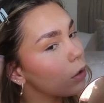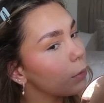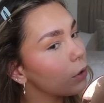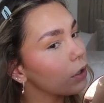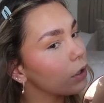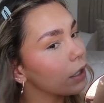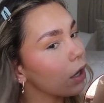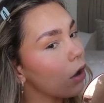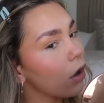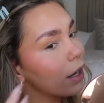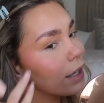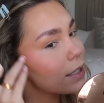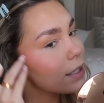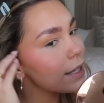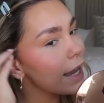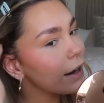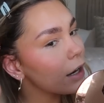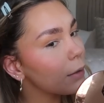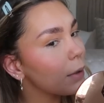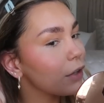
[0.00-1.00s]
Oh my god, I can't get this
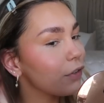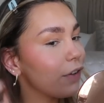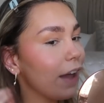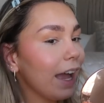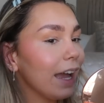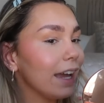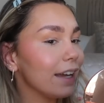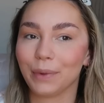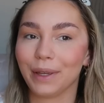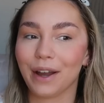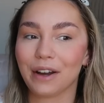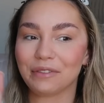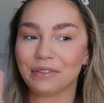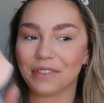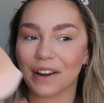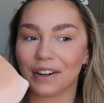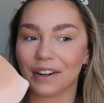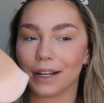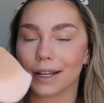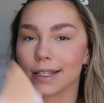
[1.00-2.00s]
hair out my face. We are
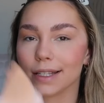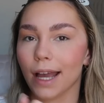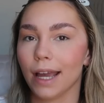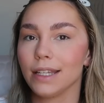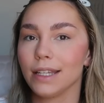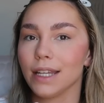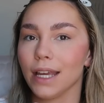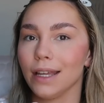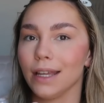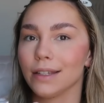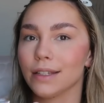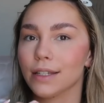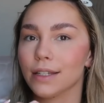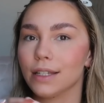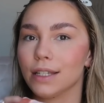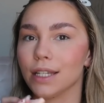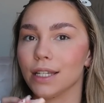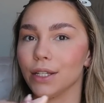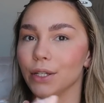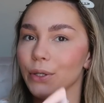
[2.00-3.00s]
very excited
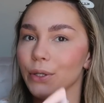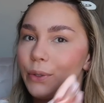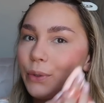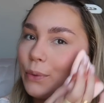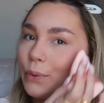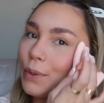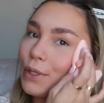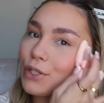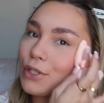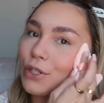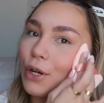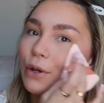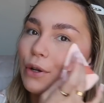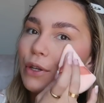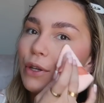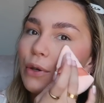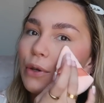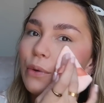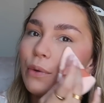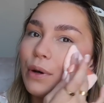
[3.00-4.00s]
to show
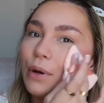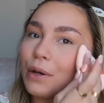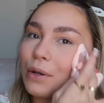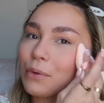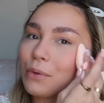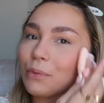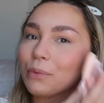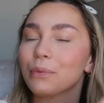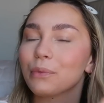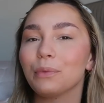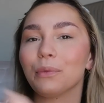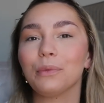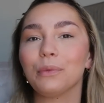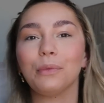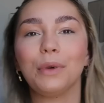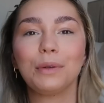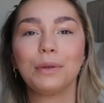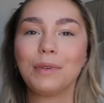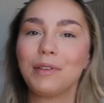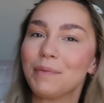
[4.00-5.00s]
you
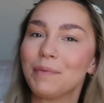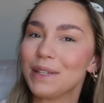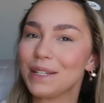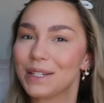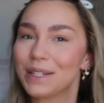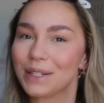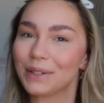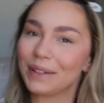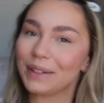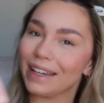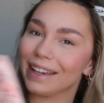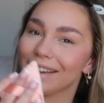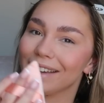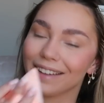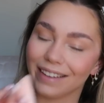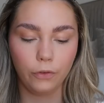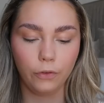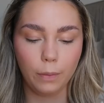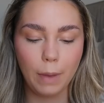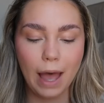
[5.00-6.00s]
what we've been
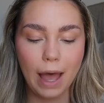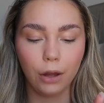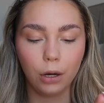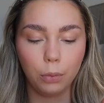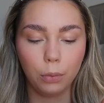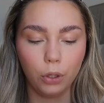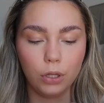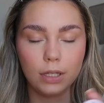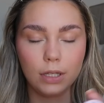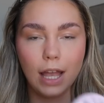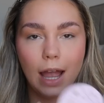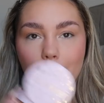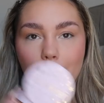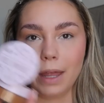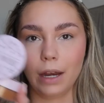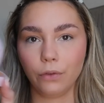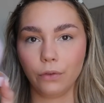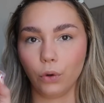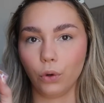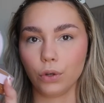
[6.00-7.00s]
doing for powder bronzer, and
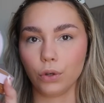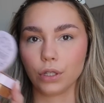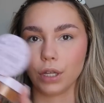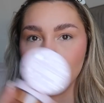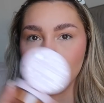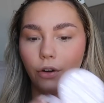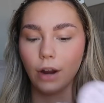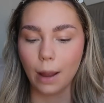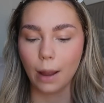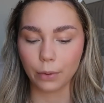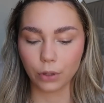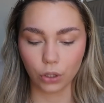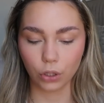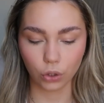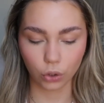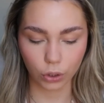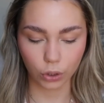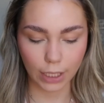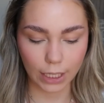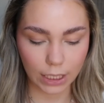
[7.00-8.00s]
then of course gonna grab the
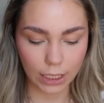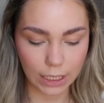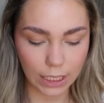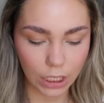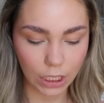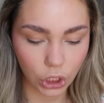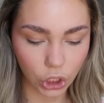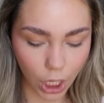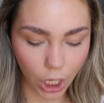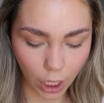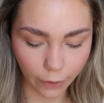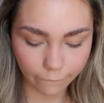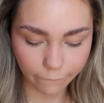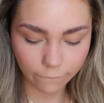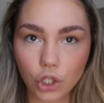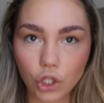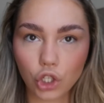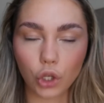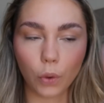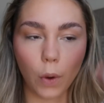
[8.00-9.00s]
Jordana Tisha
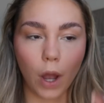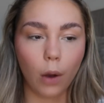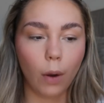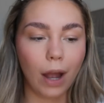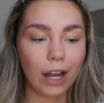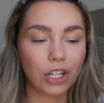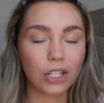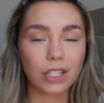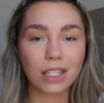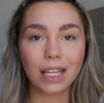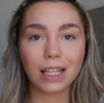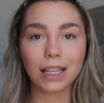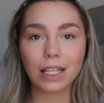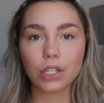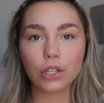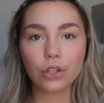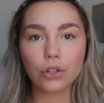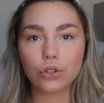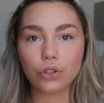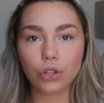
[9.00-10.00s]
duo. I just think
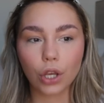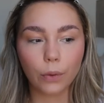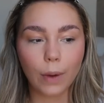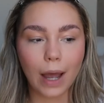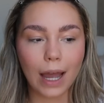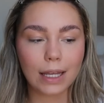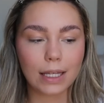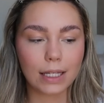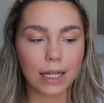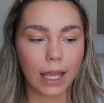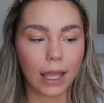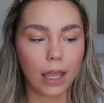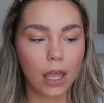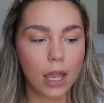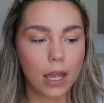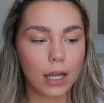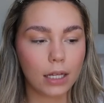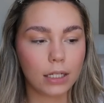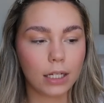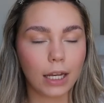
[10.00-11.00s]
this is so handy
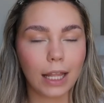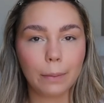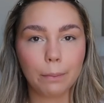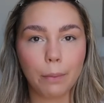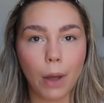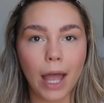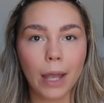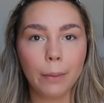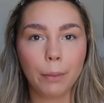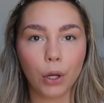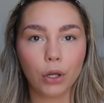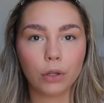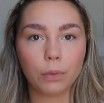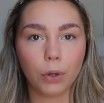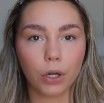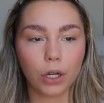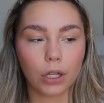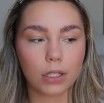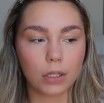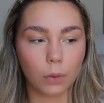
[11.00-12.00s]
to like buy both
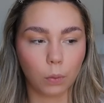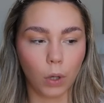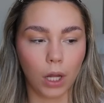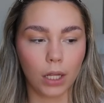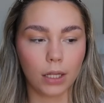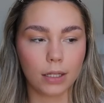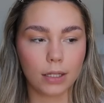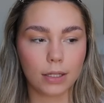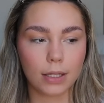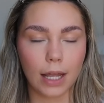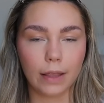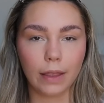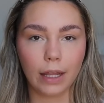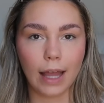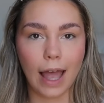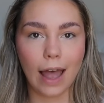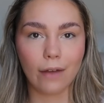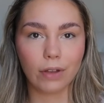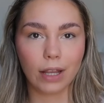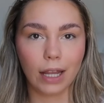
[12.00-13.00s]
products at once and then
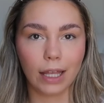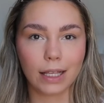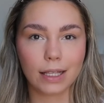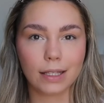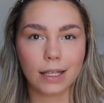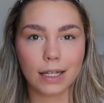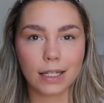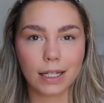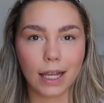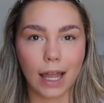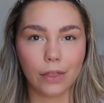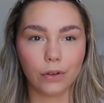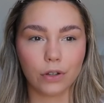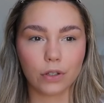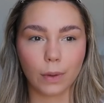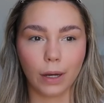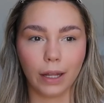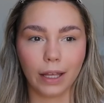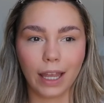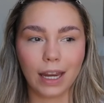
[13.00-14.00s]
have it like sit together as
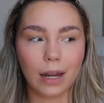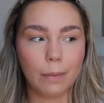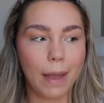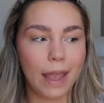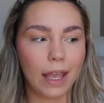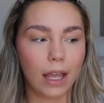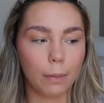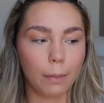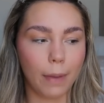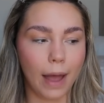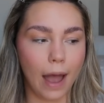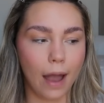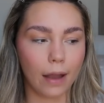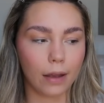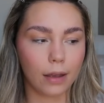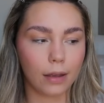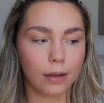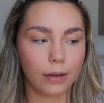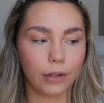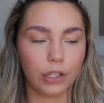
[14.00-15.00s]
well, like in a makeup
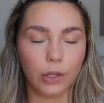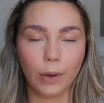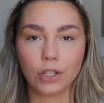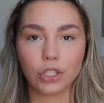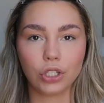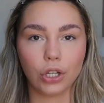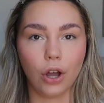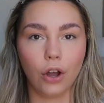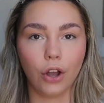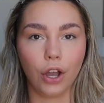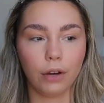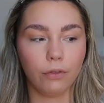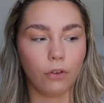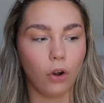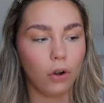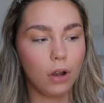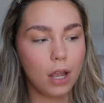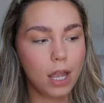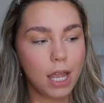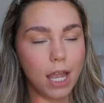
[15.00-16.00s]
bag. You actually can't go
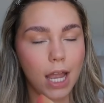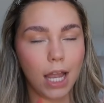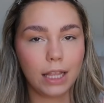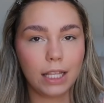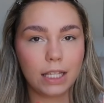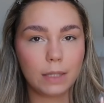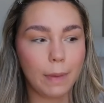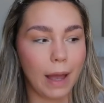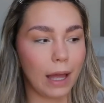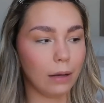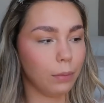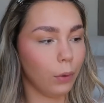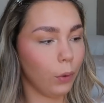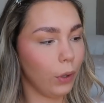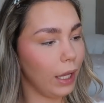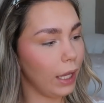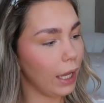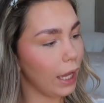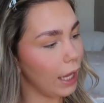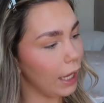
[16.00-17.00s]
wrong. And this bad
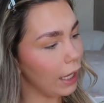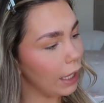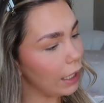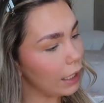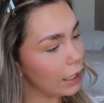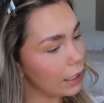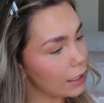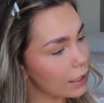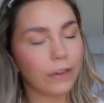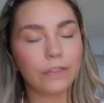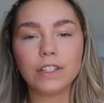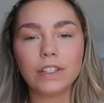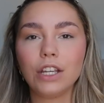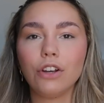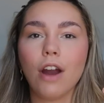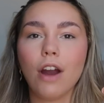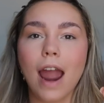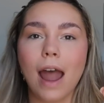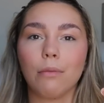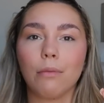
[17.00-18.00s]
boy is 50
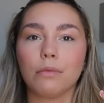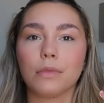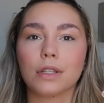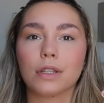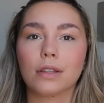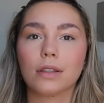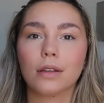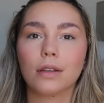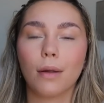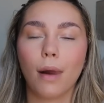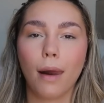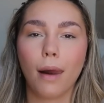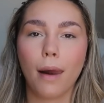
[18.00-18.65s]
grams